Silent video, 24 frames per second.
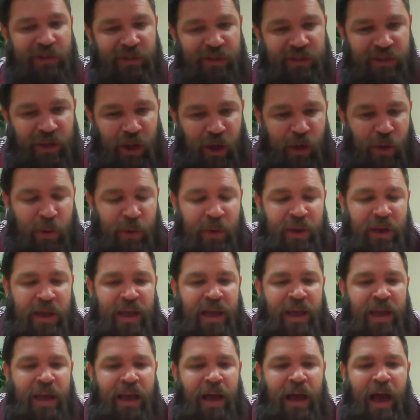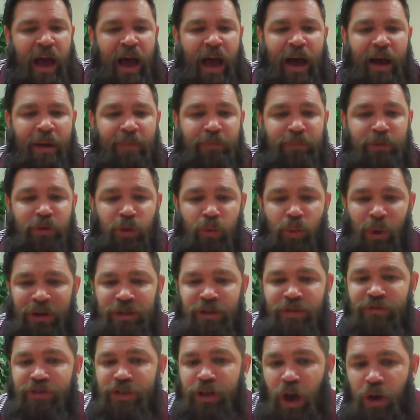So once
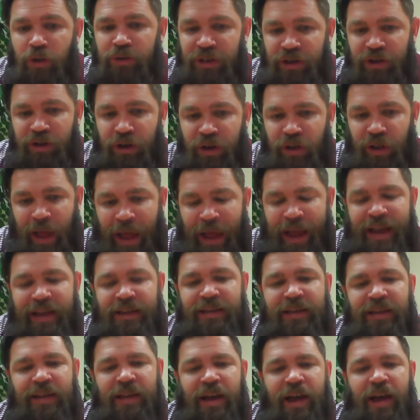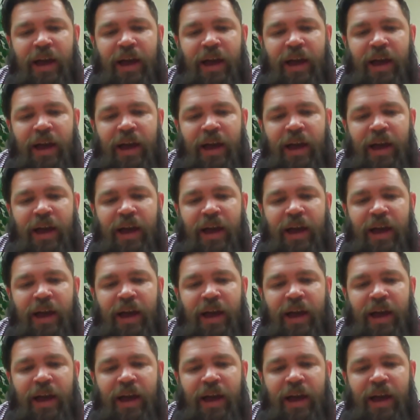you've chosen your client,